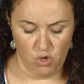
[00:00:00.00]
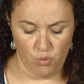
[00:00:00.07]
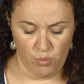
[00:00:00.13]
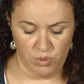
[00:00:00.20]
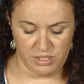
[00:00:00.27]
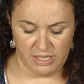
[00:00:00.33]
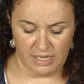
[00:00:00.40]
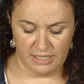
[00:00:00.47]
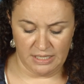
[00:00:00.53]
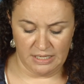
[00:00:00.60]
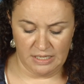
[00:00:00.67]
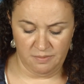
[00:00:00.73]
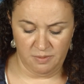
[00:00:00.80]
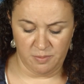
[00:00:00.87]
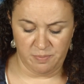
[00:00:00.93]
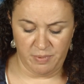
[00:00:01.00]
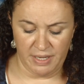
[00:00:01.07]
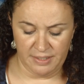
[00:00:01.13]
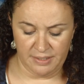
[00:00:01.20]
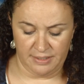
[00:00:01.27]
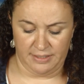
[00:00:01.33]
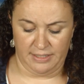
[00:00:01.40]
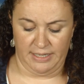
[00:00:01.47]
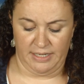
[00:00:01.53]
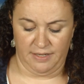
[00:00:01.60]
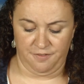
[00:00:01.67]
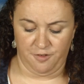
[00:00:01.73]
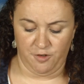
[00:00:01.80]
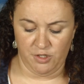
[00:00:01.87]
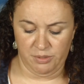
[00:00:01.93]
which can deliver better and
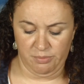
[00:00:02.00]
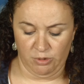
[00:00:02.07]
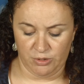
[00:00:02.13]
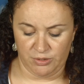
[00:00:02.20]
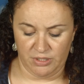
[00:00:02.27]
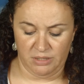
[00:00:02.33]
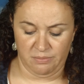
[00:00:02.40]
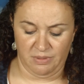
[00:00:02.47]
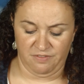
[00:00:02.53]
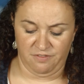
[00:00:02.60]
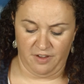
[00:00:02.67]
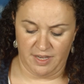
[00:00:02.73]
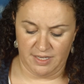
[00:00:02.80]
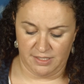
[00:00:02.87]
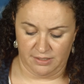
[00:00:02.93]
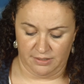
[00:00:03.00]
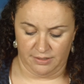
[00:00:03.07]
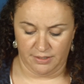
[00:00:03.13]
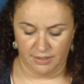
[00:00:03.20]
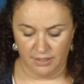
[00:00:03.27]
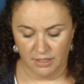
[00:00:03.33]
affordable treatment faster,